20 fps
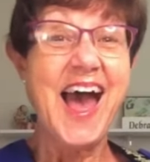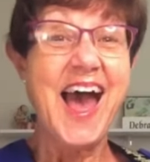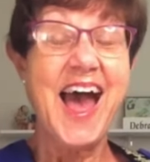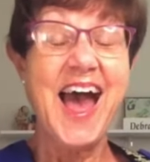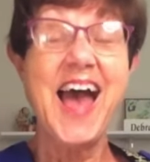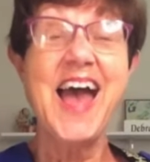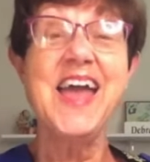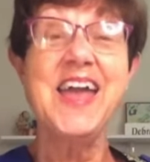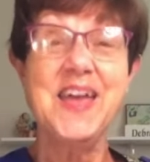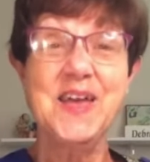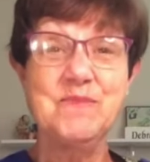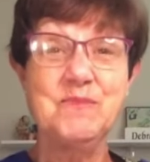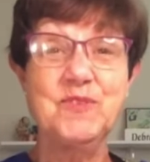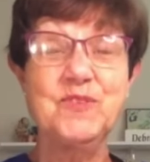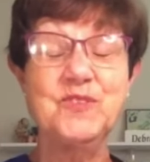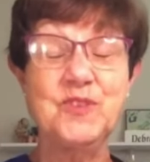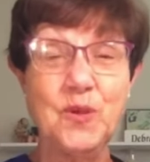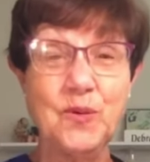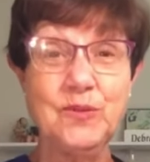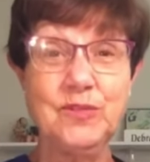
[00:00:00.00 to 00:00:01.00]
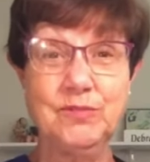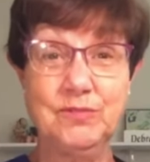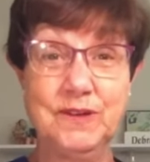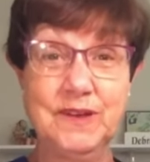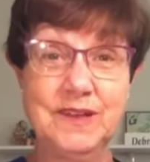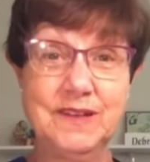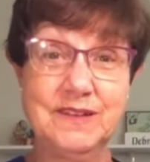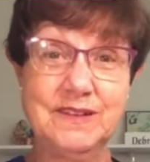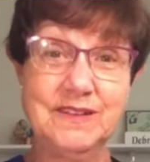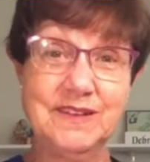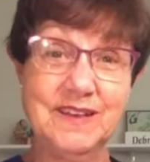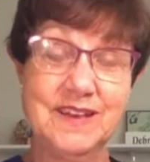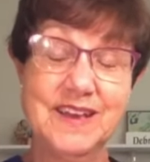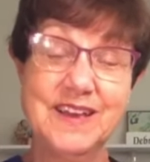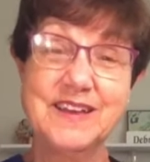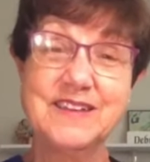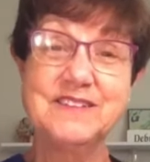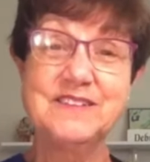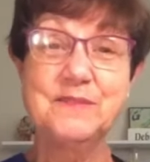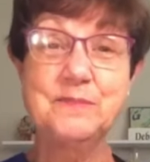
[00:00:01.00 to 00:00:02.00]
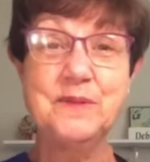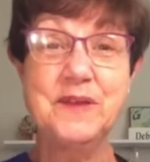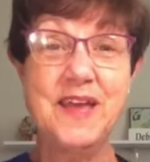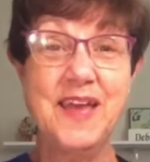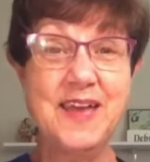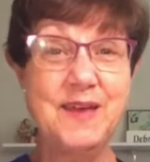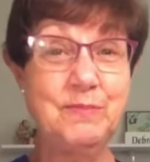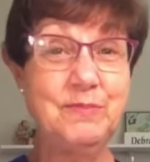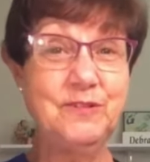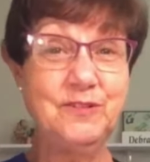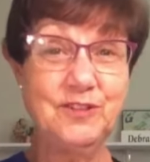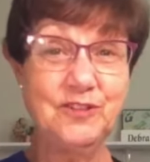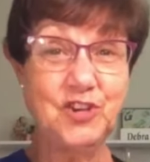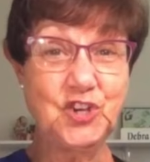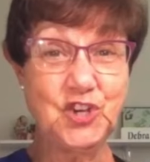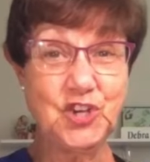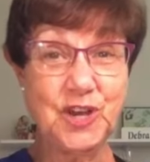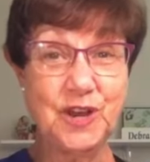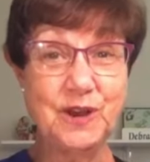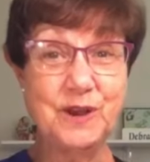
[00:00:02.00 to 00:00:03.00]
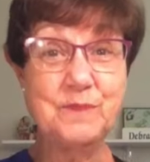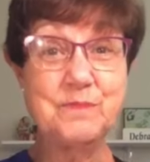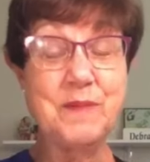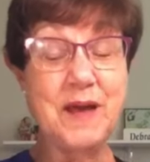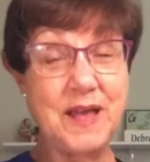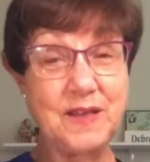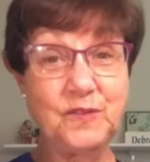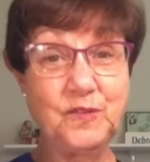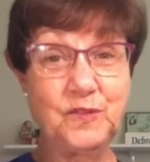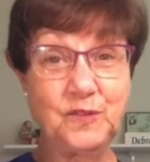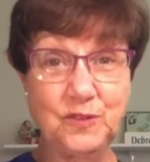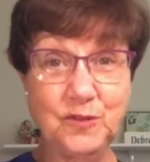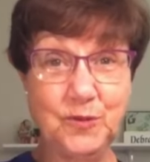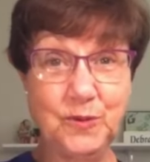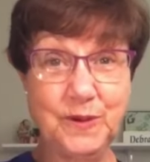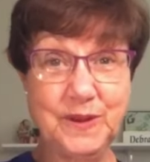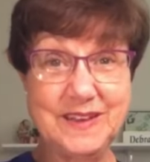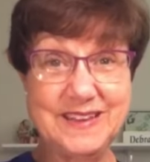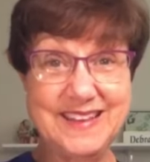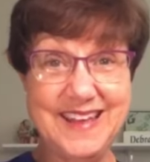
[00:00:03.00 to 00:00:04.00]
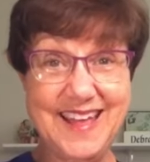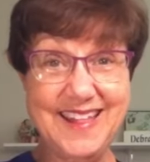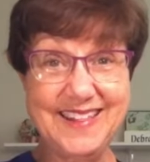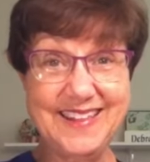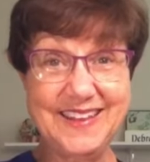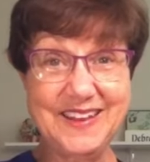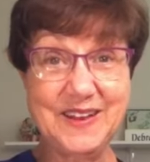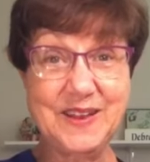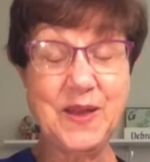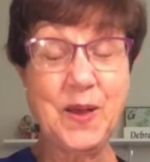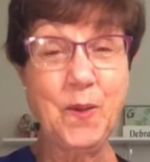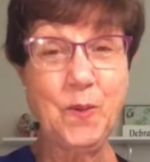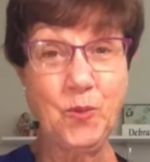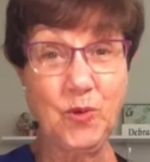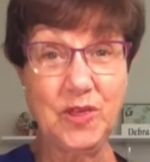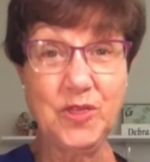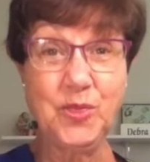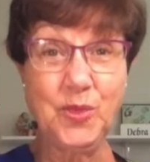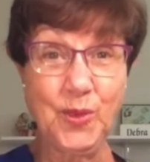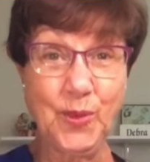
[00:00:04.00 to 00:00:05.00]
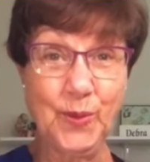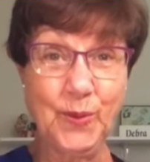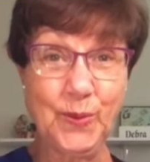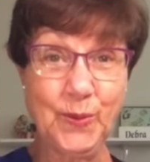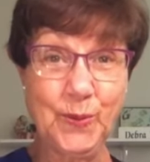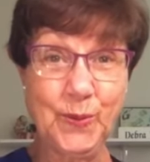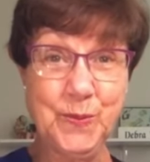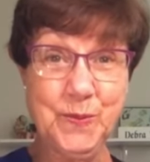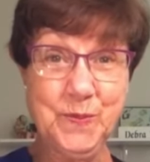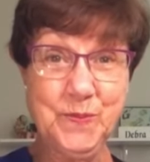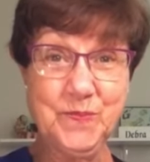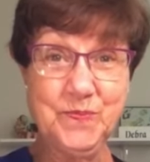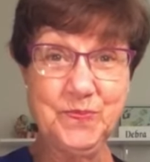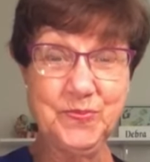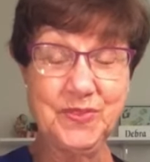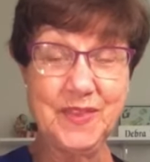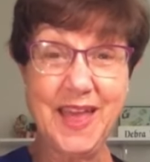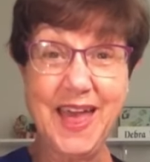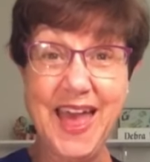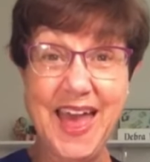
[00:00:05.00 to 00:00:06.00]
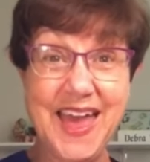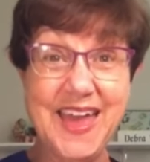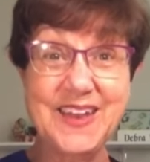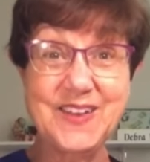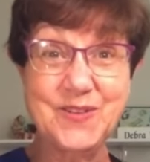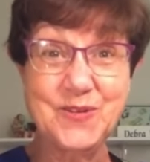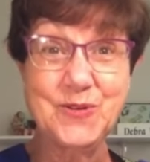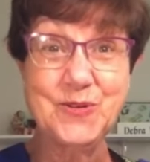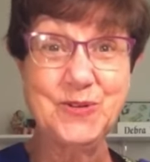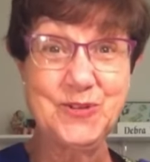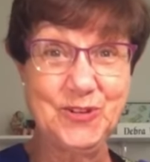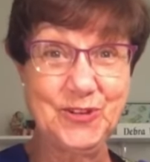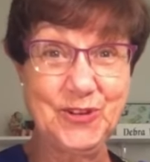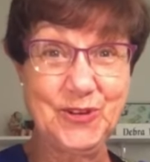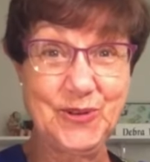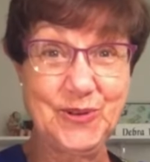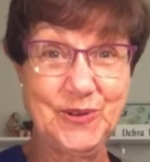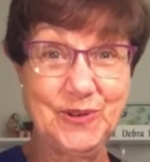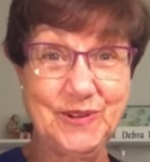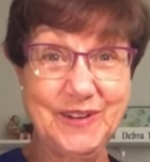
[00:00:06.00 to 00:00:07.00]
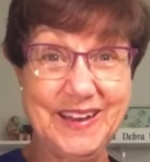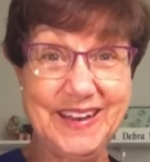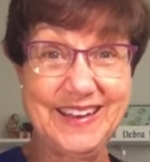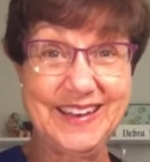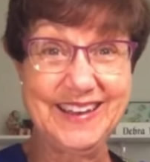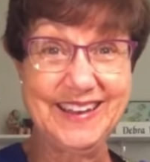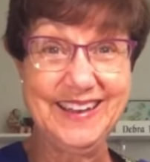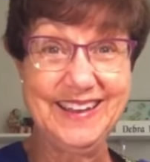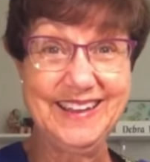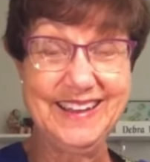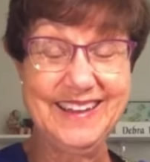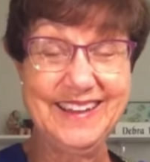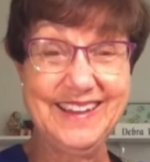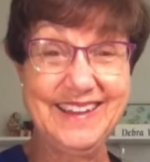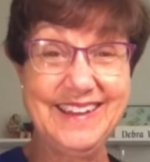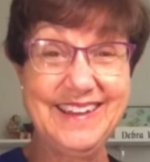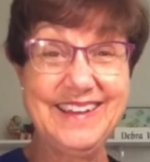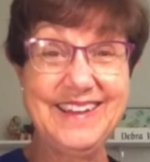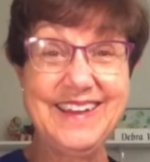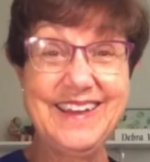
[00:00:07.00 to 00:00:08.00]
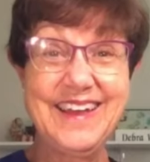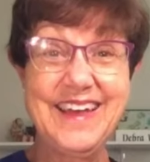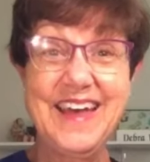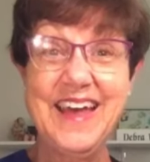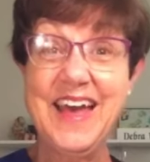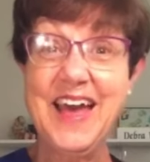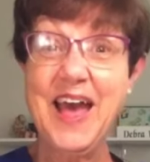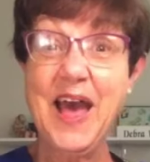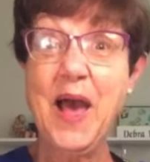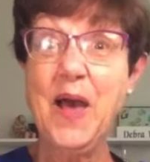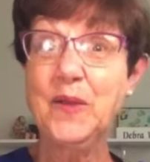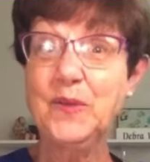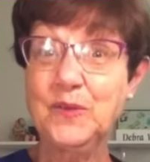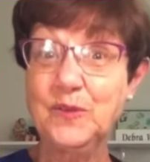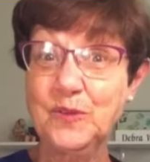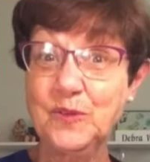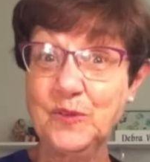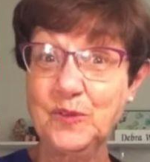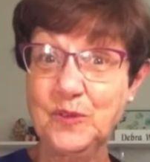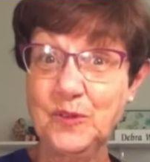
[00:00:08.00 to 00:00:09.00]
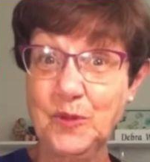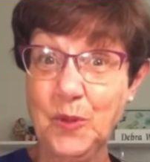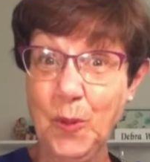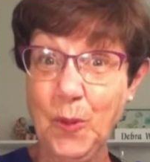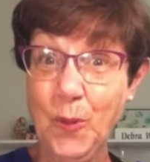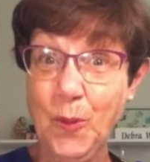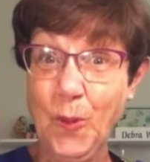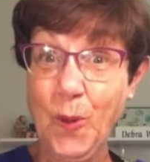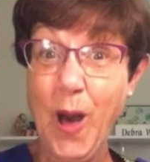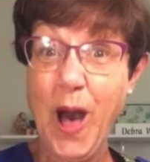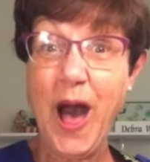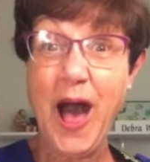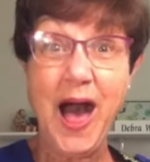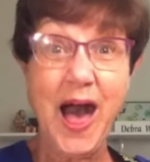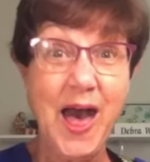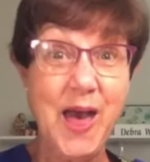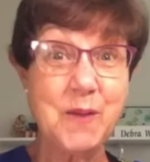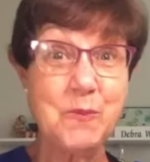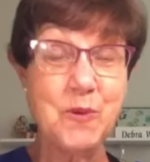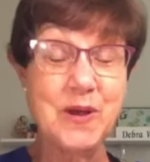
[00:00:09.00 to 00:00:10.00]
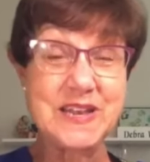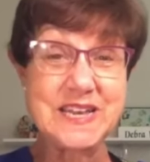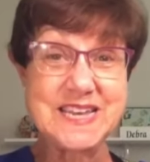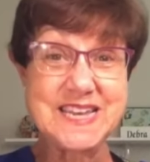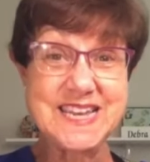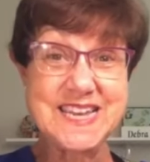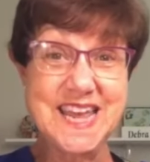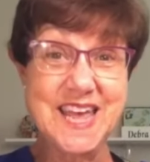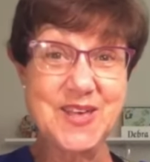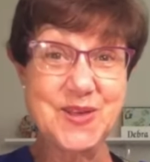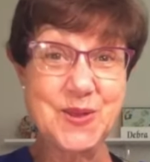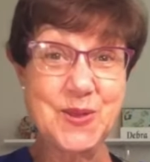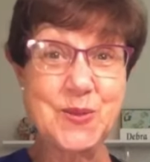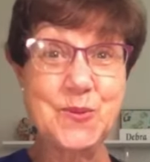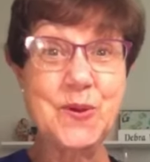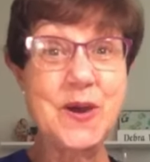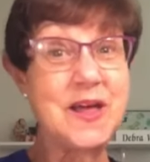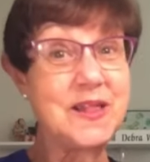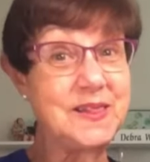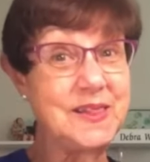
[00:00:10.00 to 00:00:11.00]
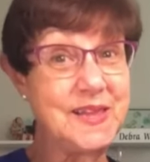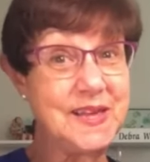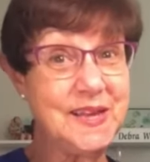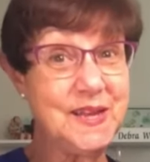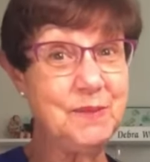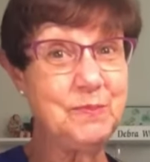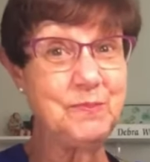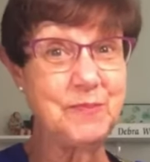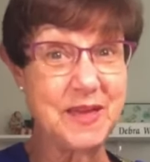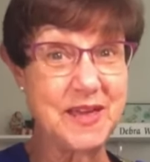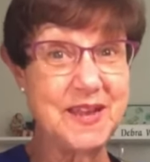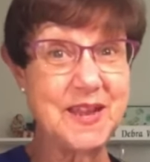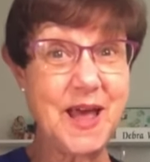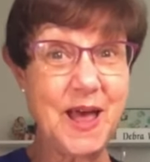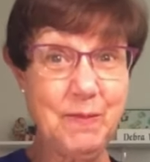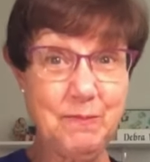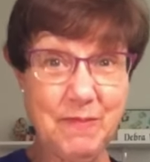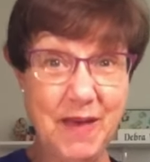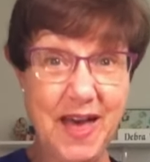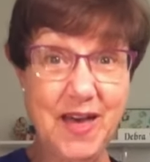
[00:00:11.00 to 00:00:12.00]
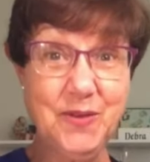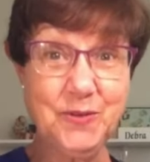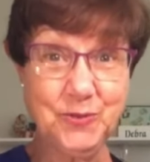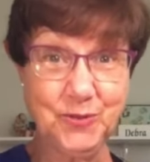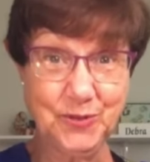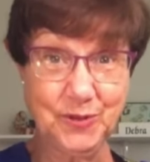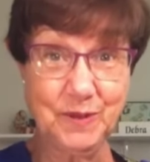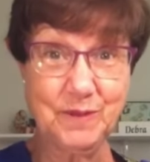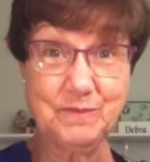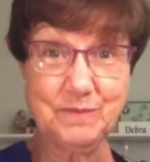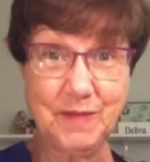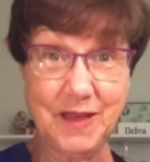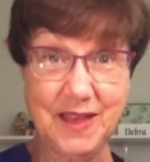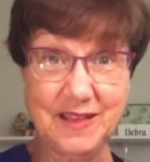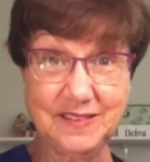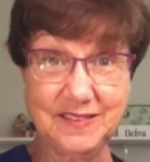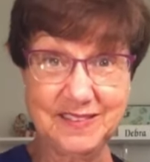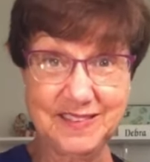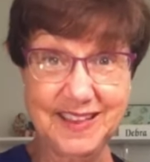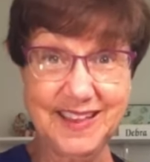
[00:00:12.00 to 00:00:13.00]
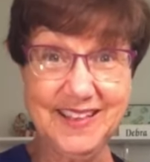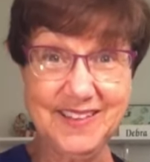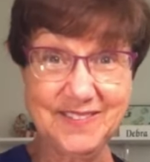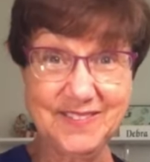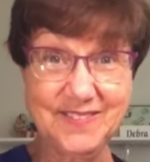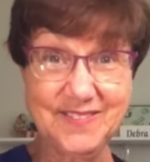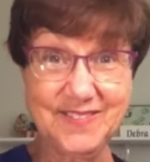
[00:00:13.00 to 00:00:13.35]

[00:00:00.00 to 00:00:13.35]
I am so thrilled to be able to share my storytelling with you and your children. So I want to tell you a little bit about myself.